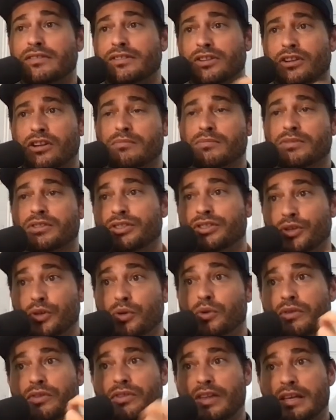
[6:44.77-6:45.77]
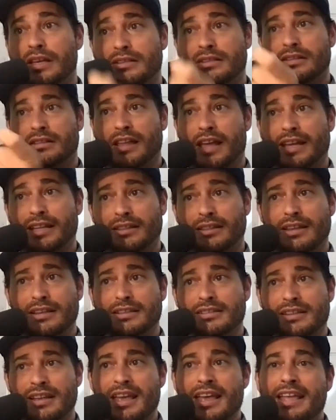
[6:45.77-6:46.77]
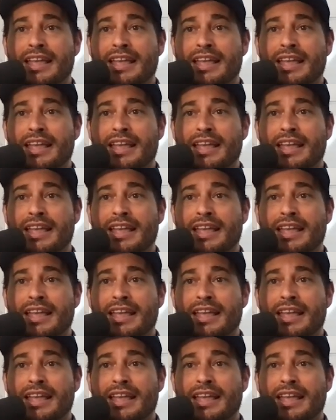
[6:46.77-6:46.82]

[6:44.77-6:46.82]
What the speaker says: terms. Do this like this.